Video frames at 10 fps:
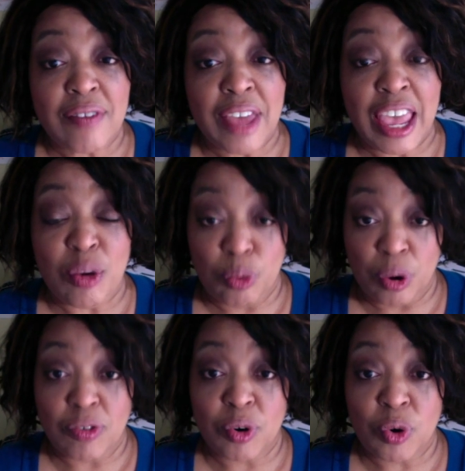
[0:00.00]
a
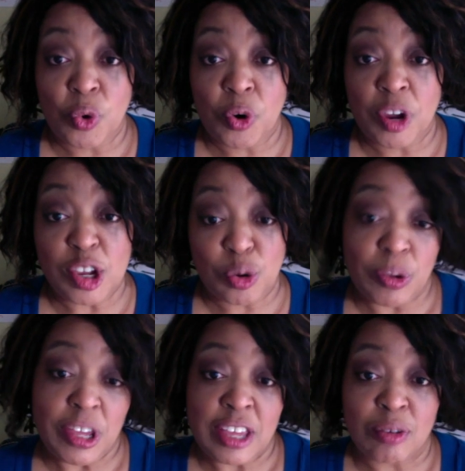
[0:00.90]
river or a
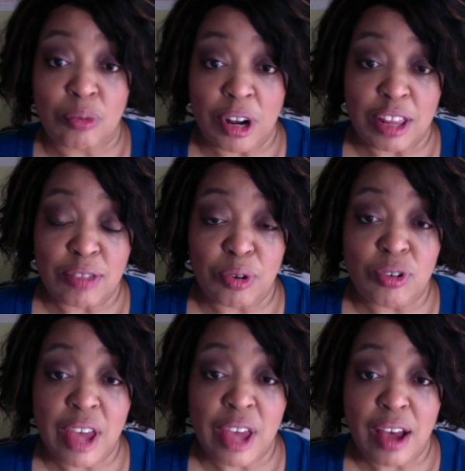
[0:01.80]
creek running through
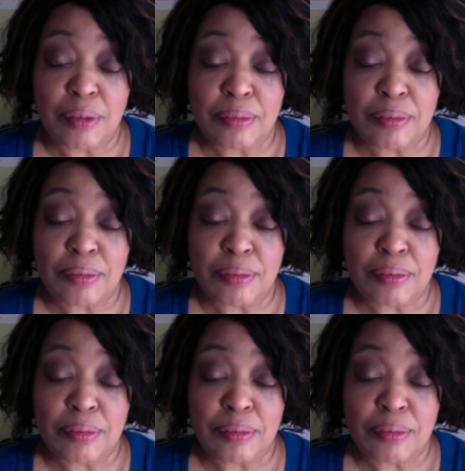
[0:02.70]
town.